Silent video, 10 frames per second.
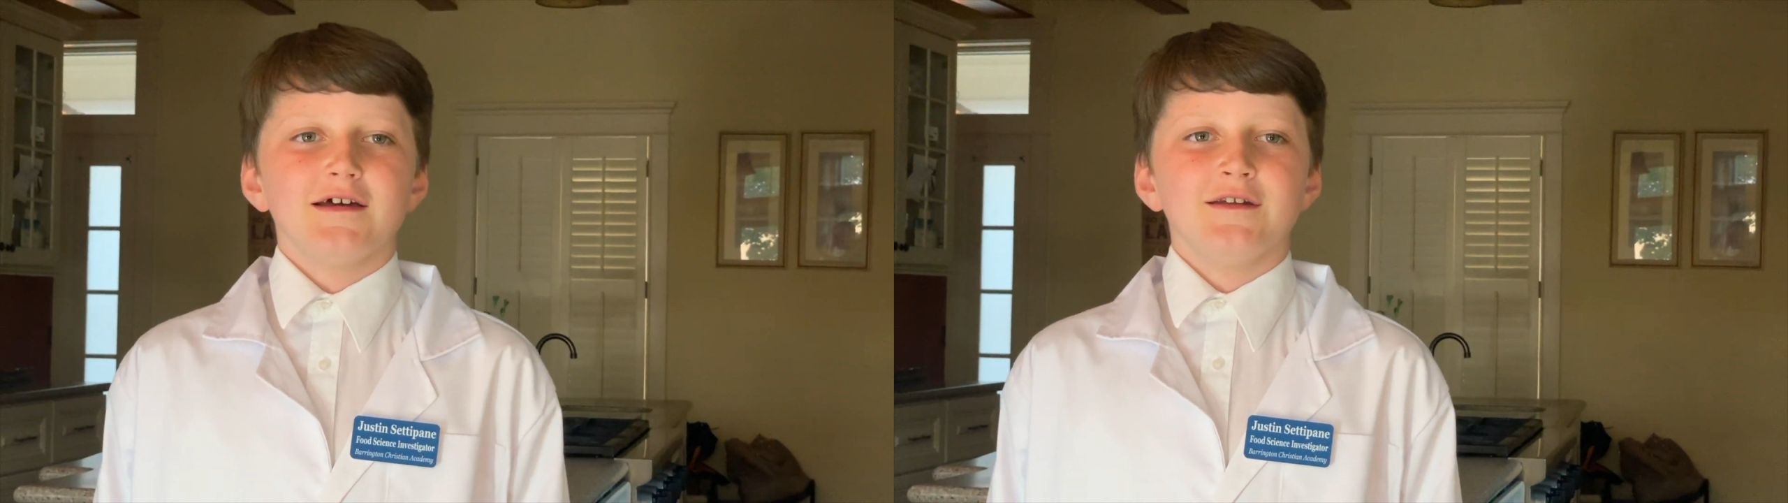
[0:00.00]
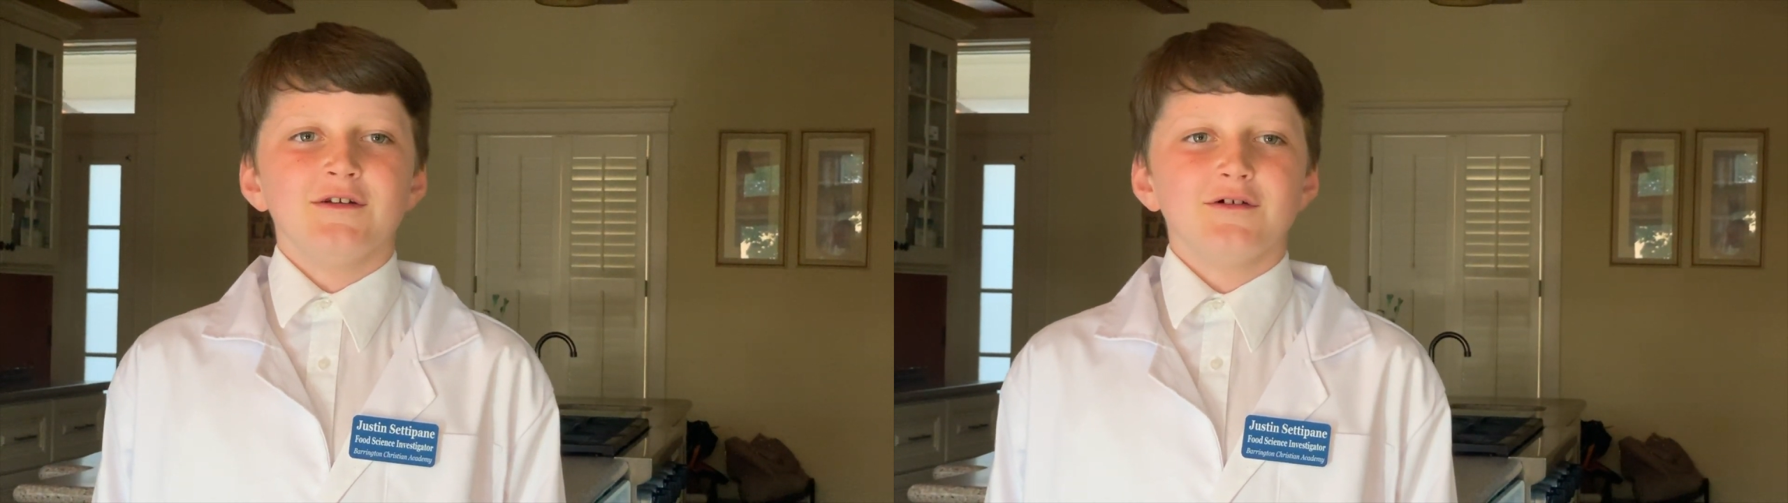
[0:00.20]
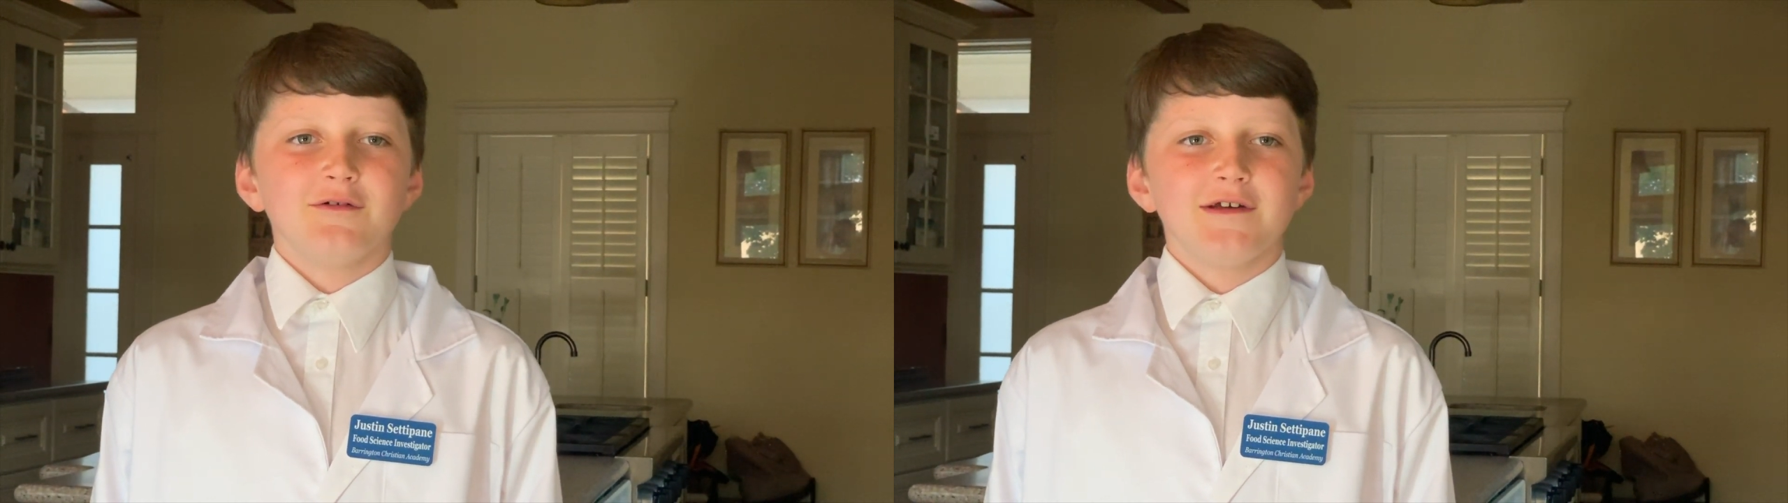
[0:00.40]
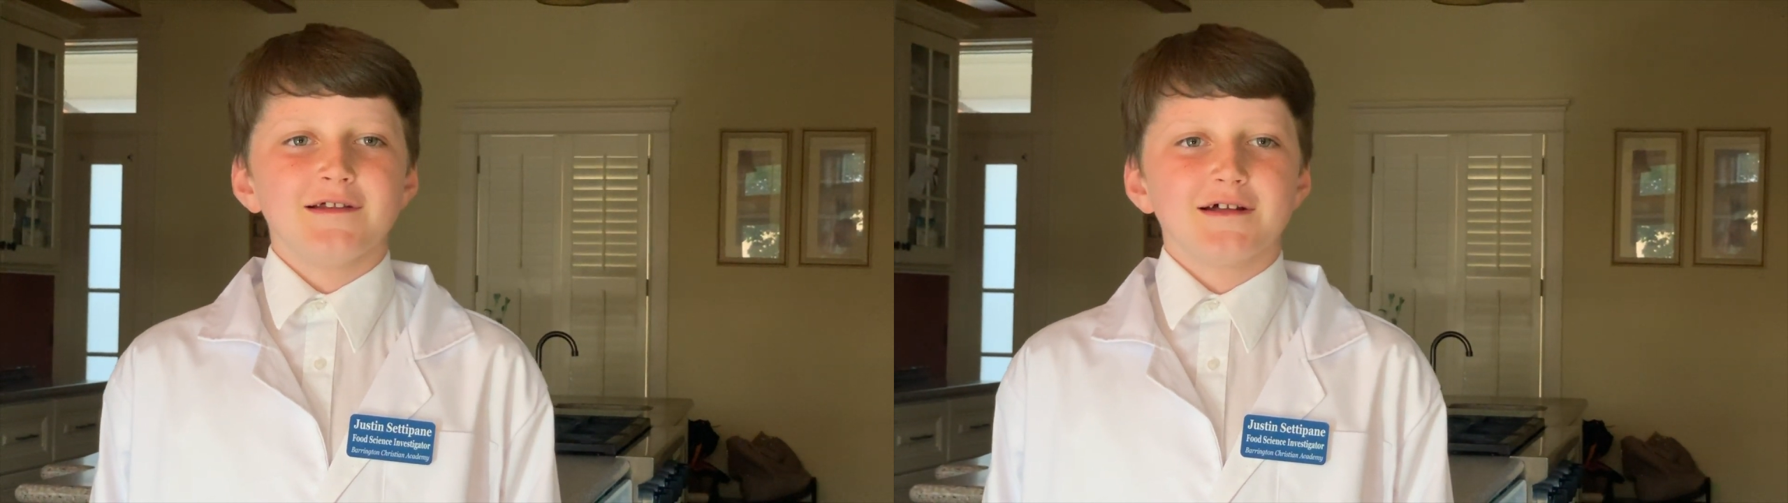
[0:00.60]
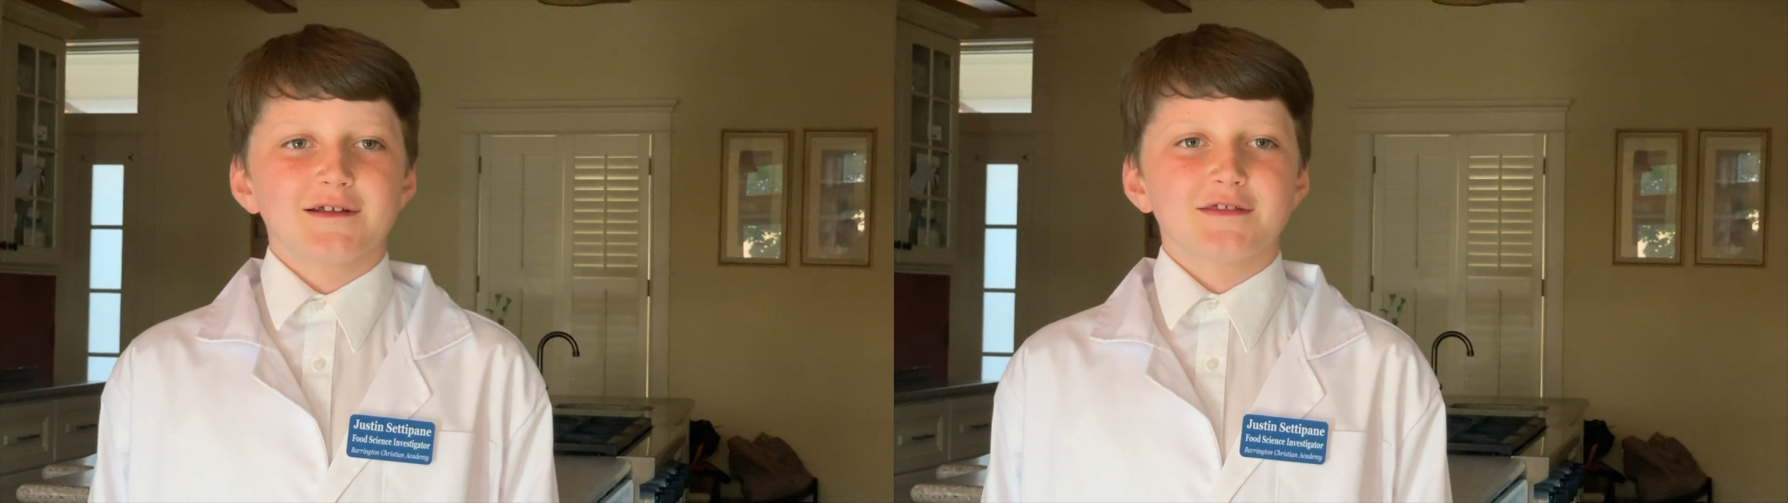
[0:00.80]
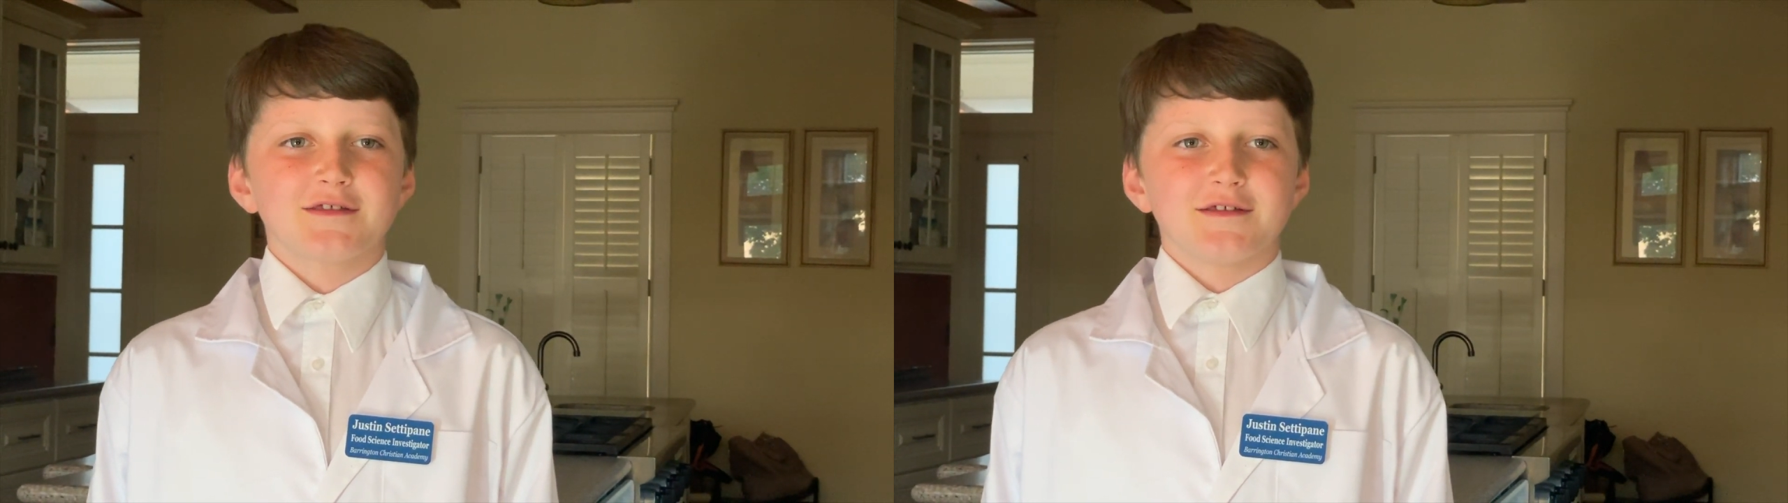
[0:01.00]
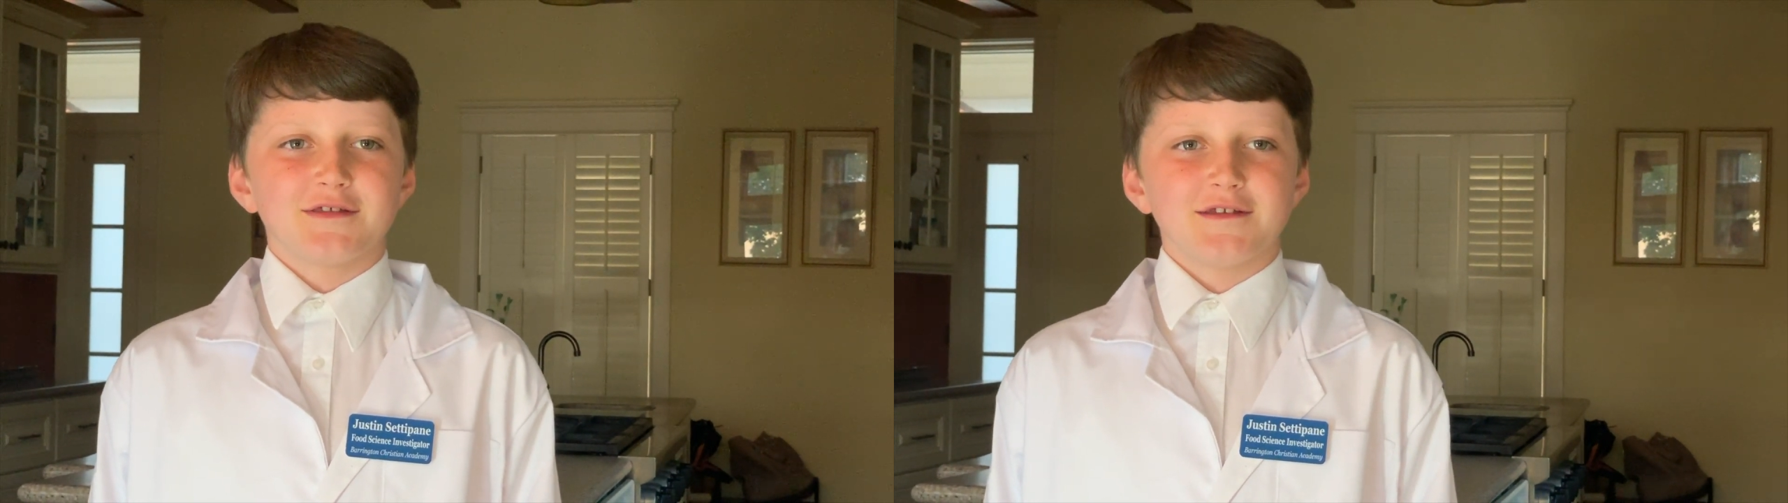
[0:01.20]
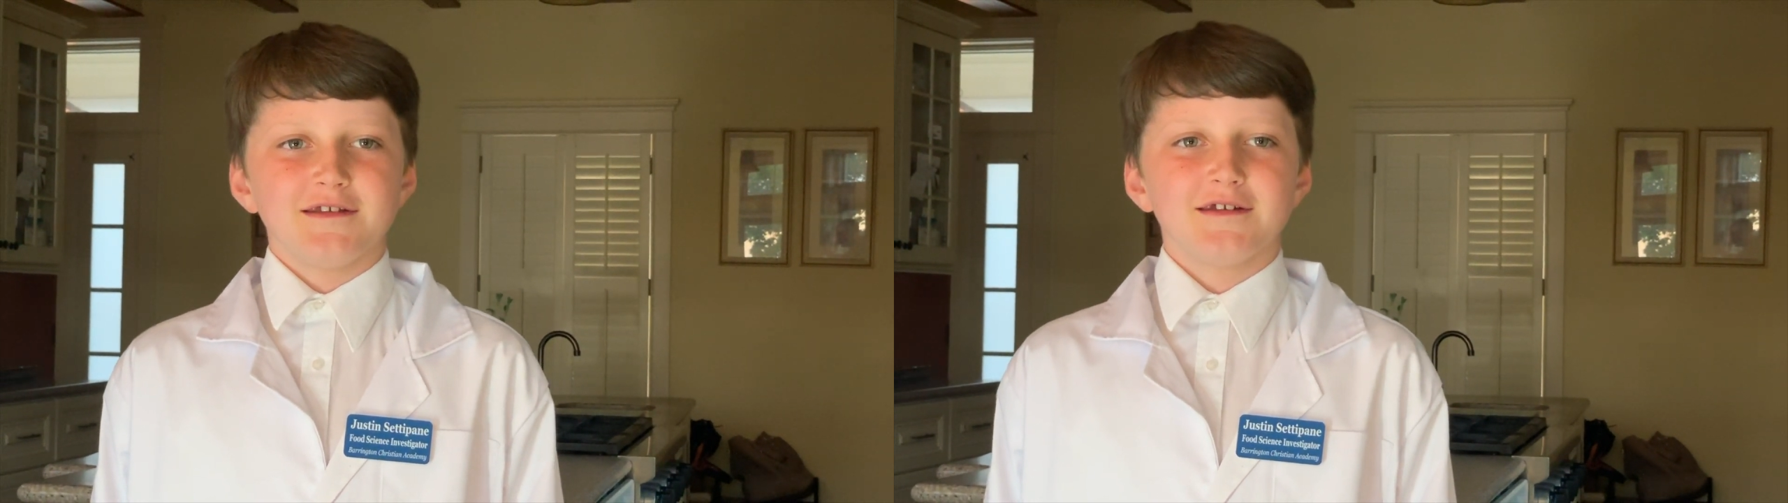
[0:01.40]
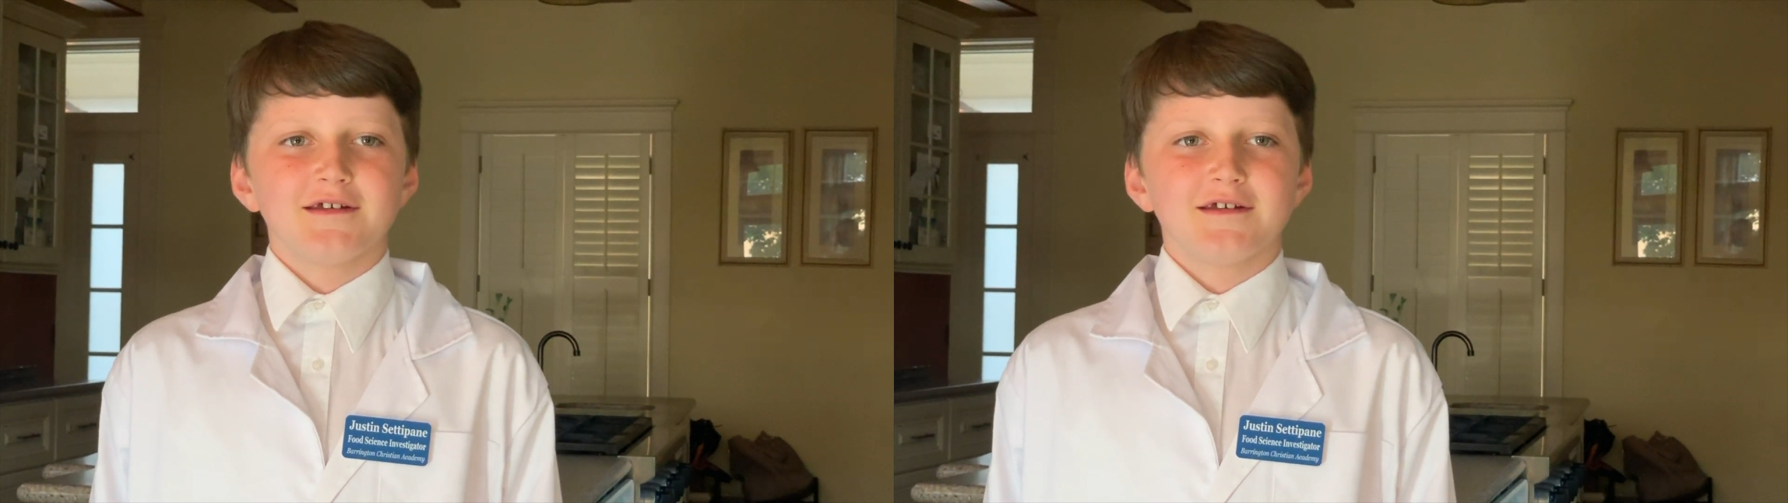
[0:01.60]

and no elasticity.